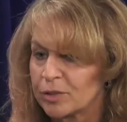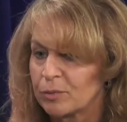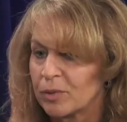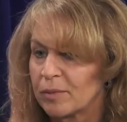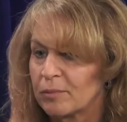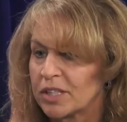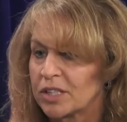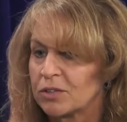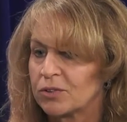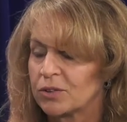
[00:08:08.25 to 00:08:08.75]

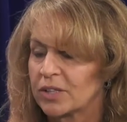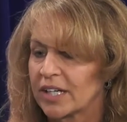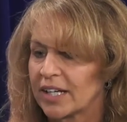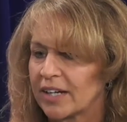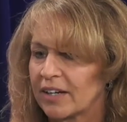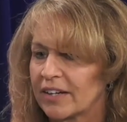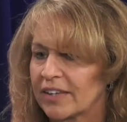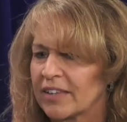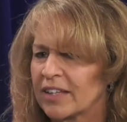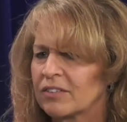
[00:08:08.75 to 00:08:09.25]
Women Who
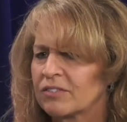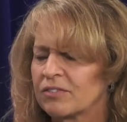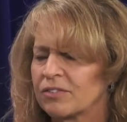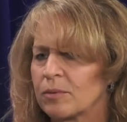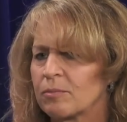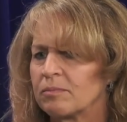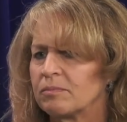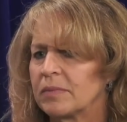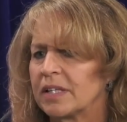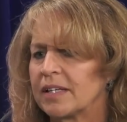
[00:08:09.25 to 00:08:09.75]
Care, I think
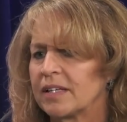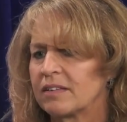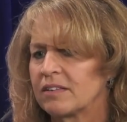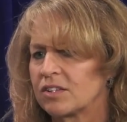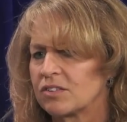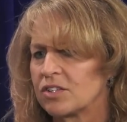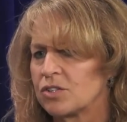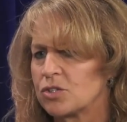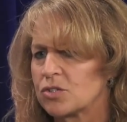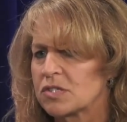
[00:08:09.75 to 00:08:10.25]
from
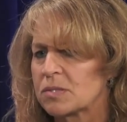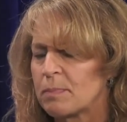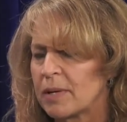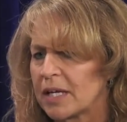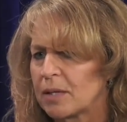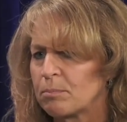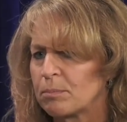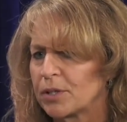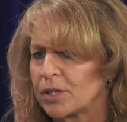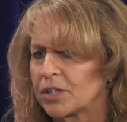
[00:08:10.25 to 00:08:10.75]
either the
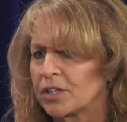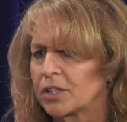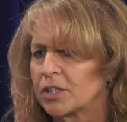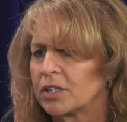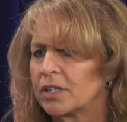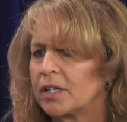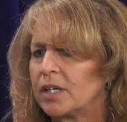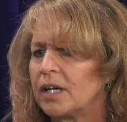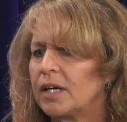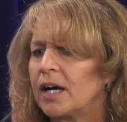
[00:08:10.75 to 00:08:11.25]
newspaper
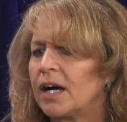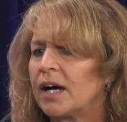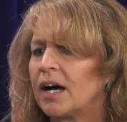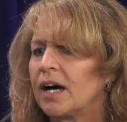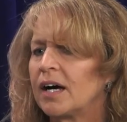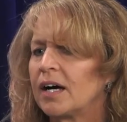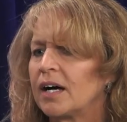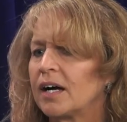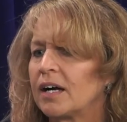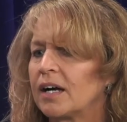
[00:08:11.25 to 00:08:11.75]

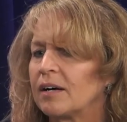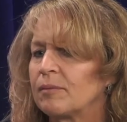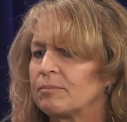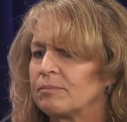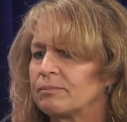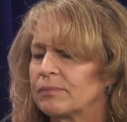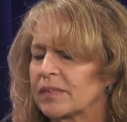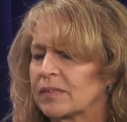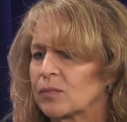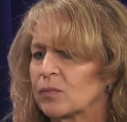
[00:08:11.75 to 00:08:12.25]

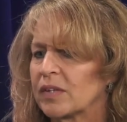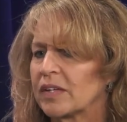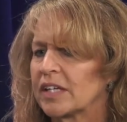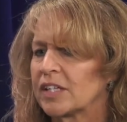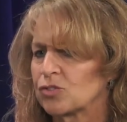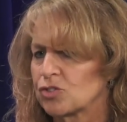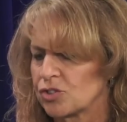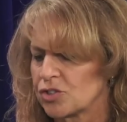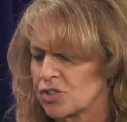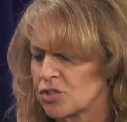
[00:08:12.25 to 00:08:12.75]
um,
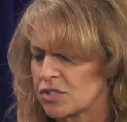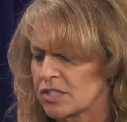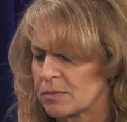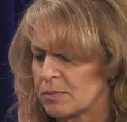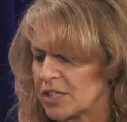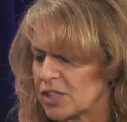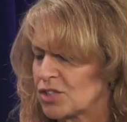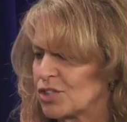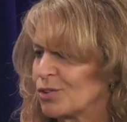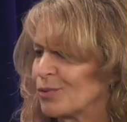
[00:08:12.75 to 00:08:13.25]
introduced
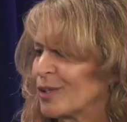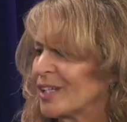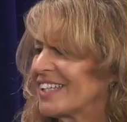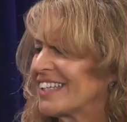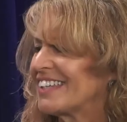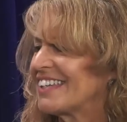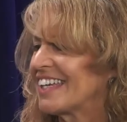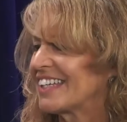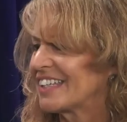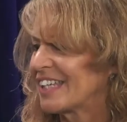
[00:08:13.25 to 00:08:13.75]
me to it,
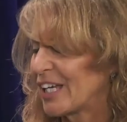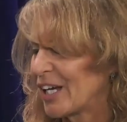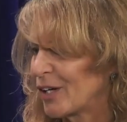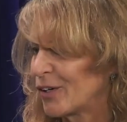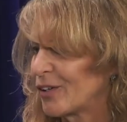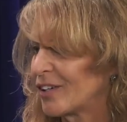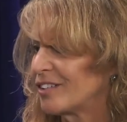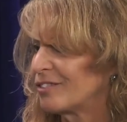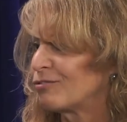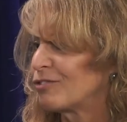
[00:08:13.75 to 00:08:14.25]
and then
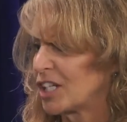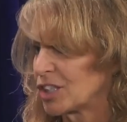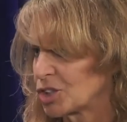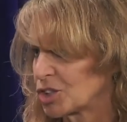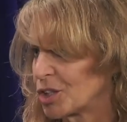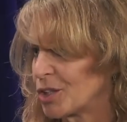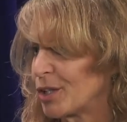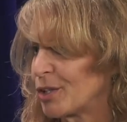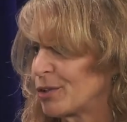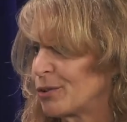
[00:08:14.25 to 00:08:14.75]
Karen
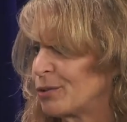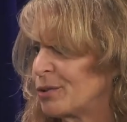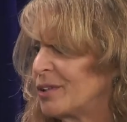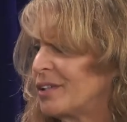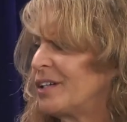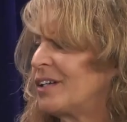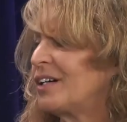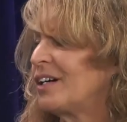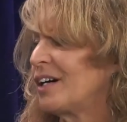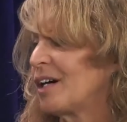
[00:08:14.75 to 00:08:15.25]
Rushlow
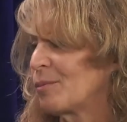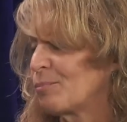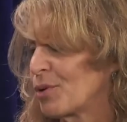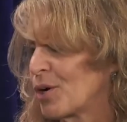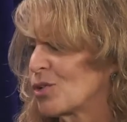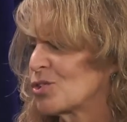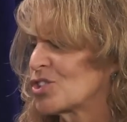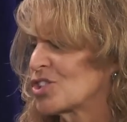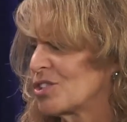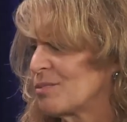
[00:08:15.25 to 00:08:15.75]

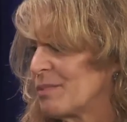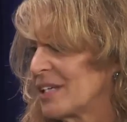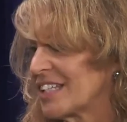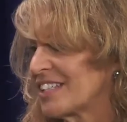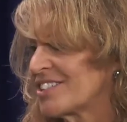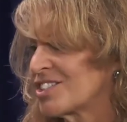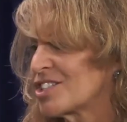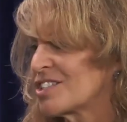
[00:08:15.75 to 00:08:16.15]
approached me. Mm -hmm.